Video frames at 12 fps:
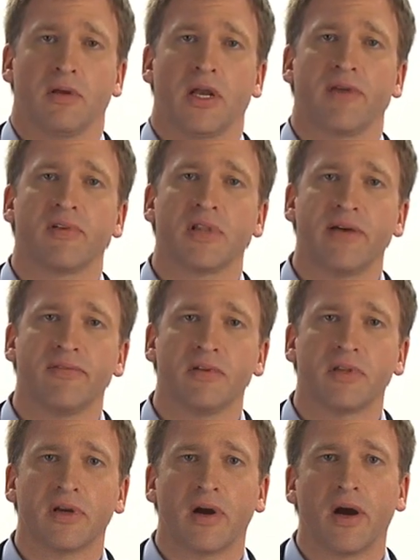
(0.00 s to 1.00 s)
At every
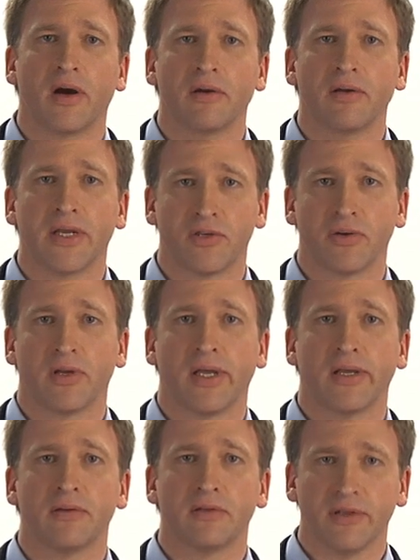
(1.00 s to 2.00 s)
level, there are
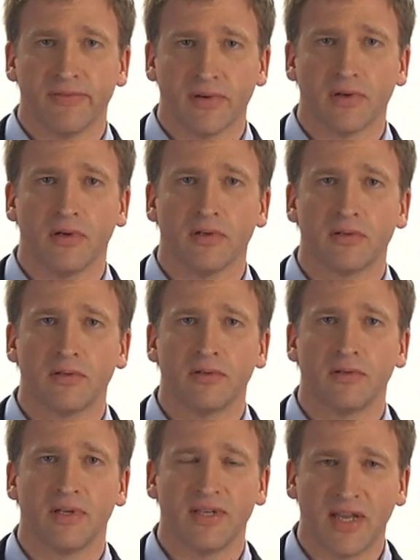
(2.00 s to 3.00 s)
intricate, difficult,
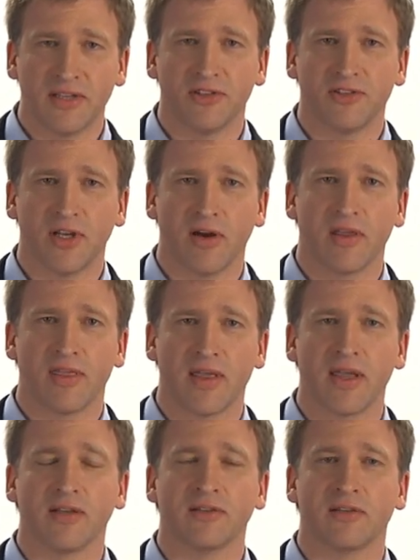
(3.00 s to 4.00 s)
and necessary
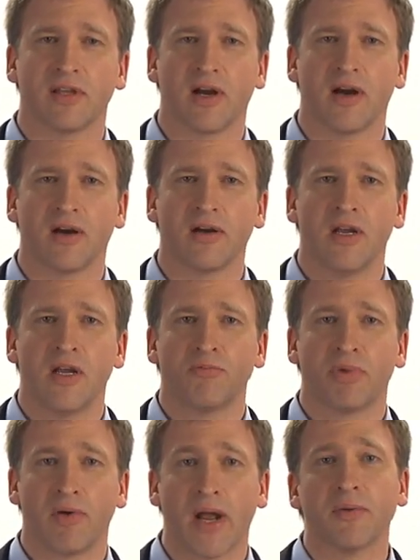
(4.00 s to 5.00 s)
things that are
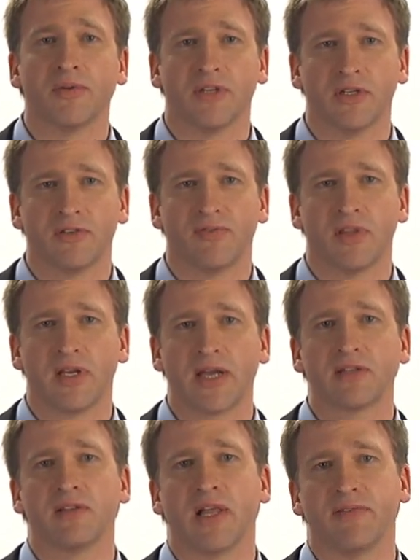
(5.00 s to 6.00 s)
prerequisites for the
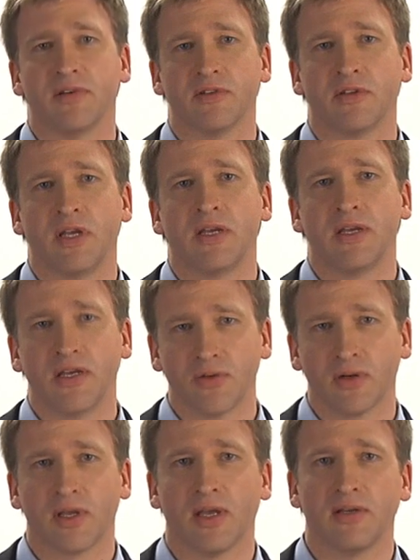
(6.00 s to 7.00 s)
next level's
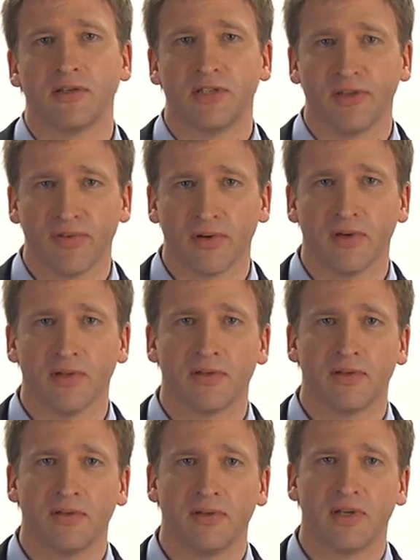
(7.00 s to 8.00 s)
intricate,
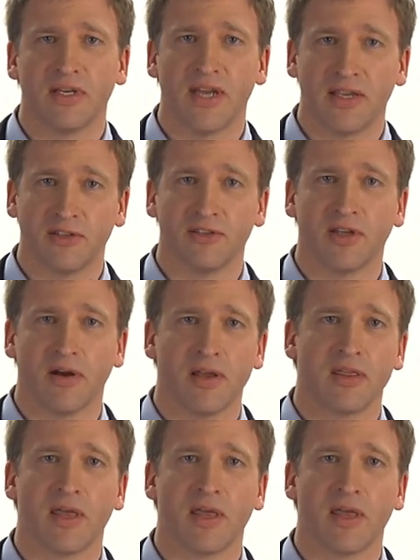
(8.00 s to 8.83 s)
difficult, and necessary